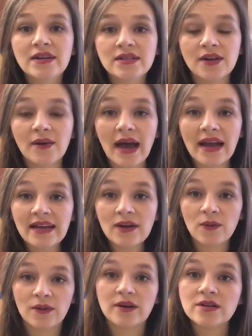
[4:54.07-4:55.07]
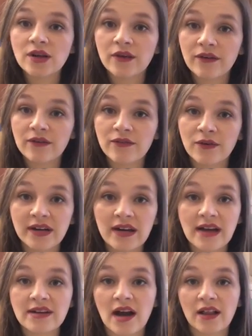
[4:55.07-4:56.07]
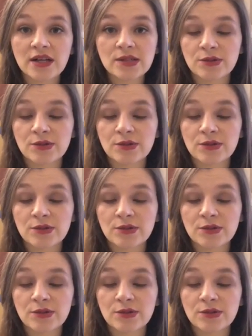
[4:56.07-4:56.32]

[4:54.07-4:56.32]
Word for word: So any orders over $49,